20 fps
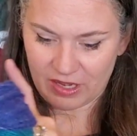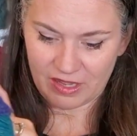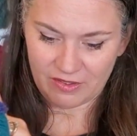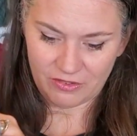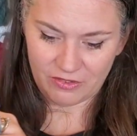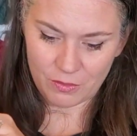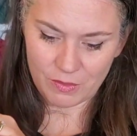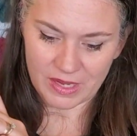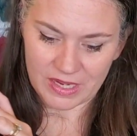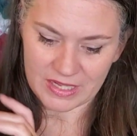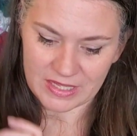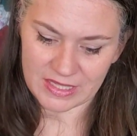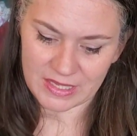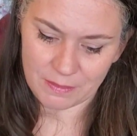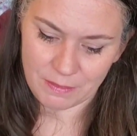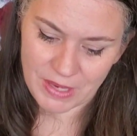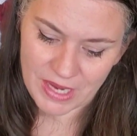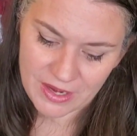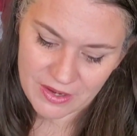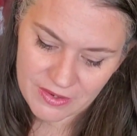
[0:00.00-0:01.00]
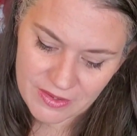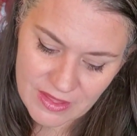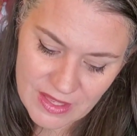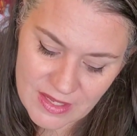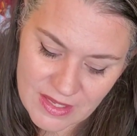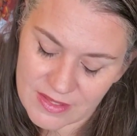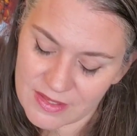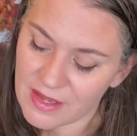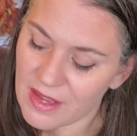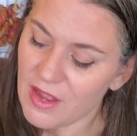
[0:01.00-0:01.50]
If you wanted to pair
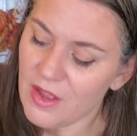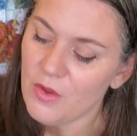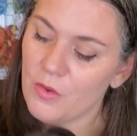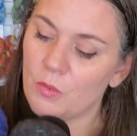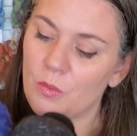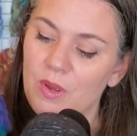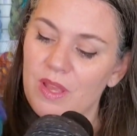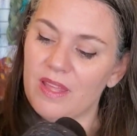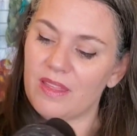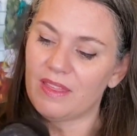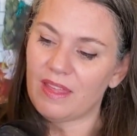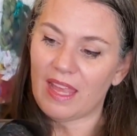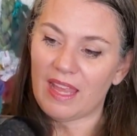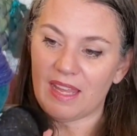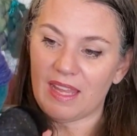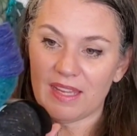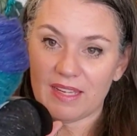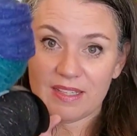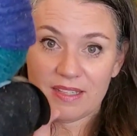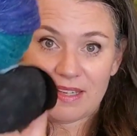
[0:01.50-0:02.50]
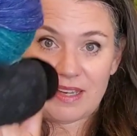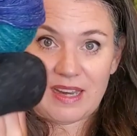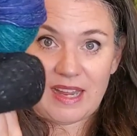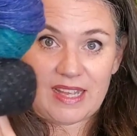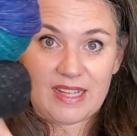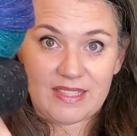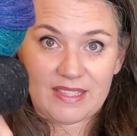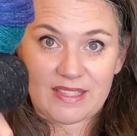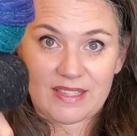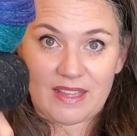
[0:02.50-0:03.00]
this with a
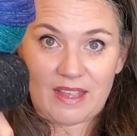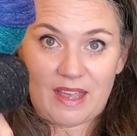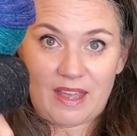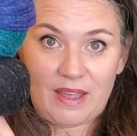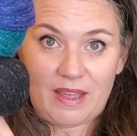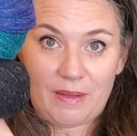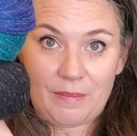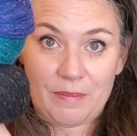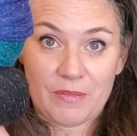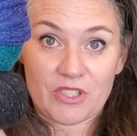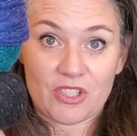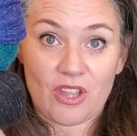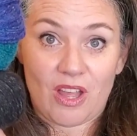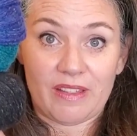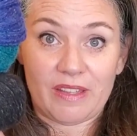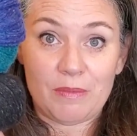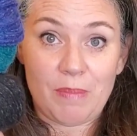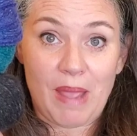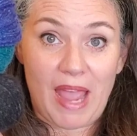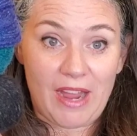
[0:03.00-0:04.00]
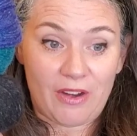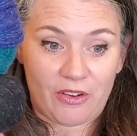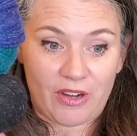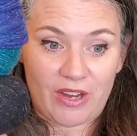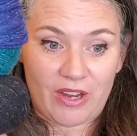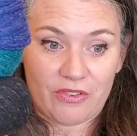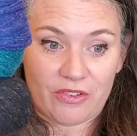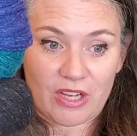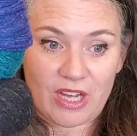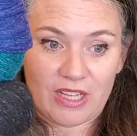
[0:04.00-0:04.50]
nice solid
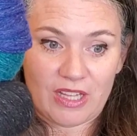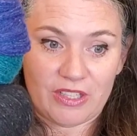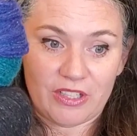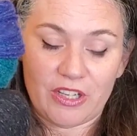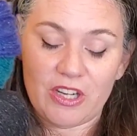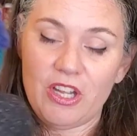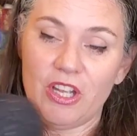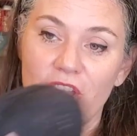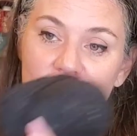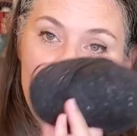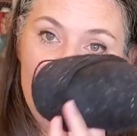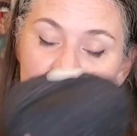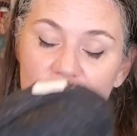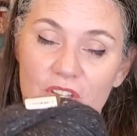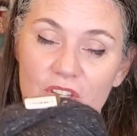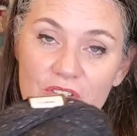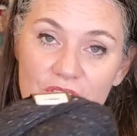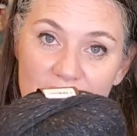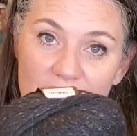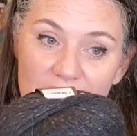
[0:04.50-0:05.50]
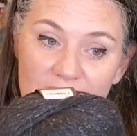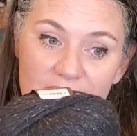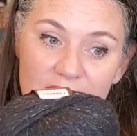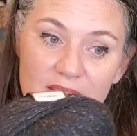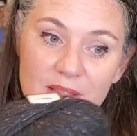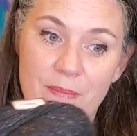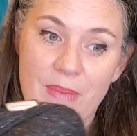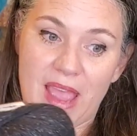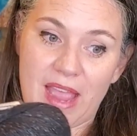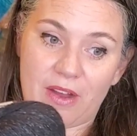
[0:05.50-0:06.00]
background color, you could use this
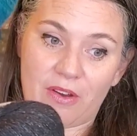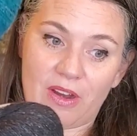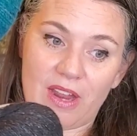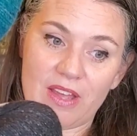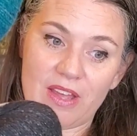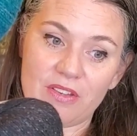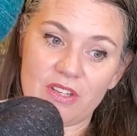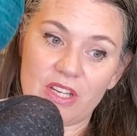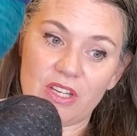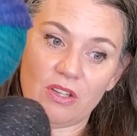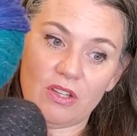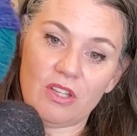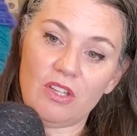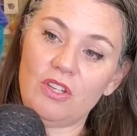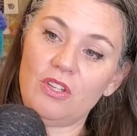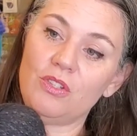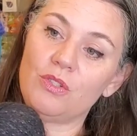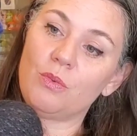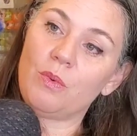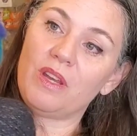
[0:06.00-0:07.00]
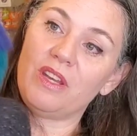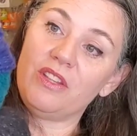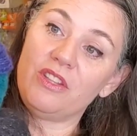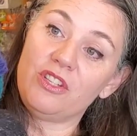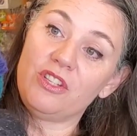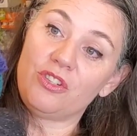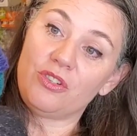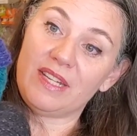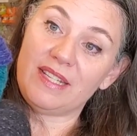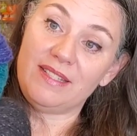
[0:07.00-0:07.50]
as the background, and you can use one of
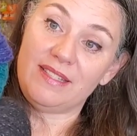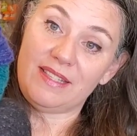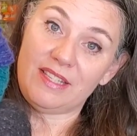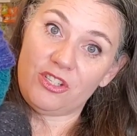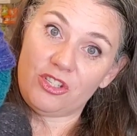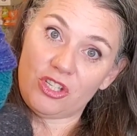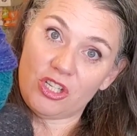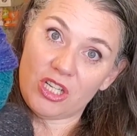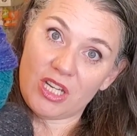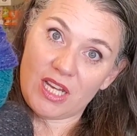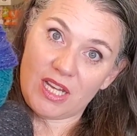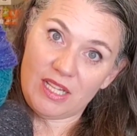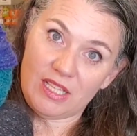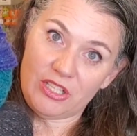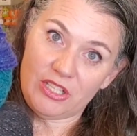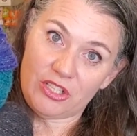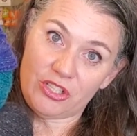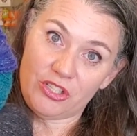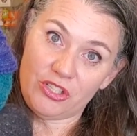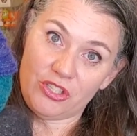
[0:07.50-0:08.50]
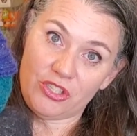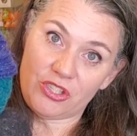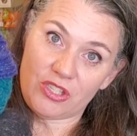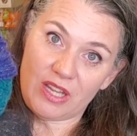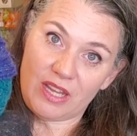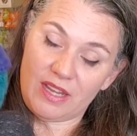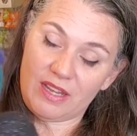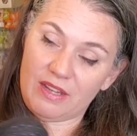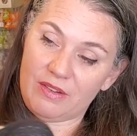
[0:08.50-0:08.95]
the transition colors,